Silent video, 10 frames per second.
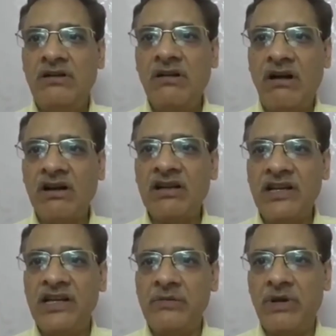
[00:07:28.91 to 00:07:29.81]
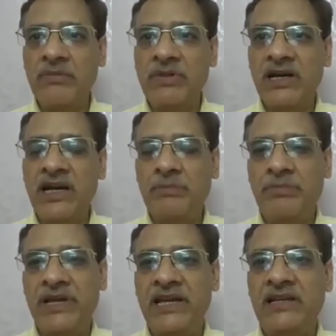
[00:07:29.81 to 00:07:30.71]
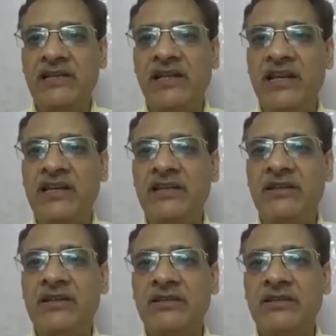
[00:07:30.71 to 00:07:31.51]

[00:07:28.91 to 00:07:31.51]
dark green above and pale green